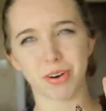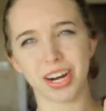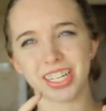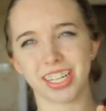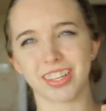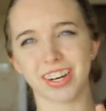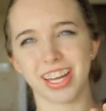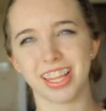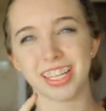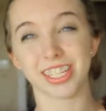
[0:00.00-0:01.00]
Point
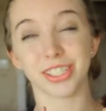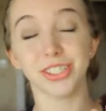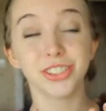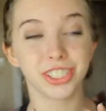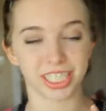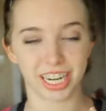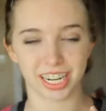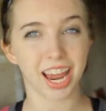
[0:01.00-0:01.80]
3, the solution.